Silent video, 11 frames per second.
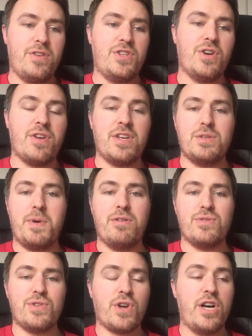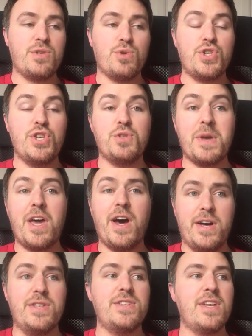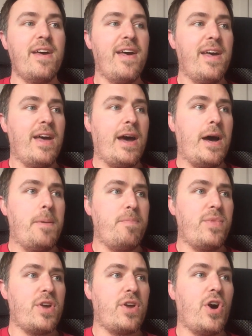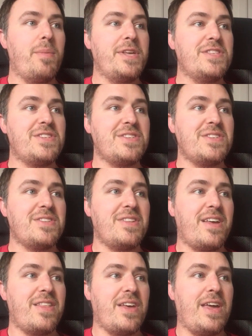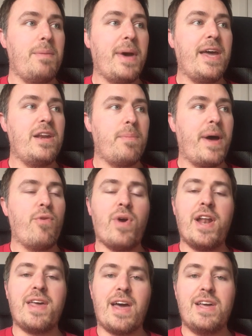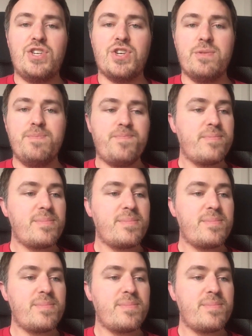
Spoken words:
during his appearance on Sky Sports News, because the comments that he made about relegation,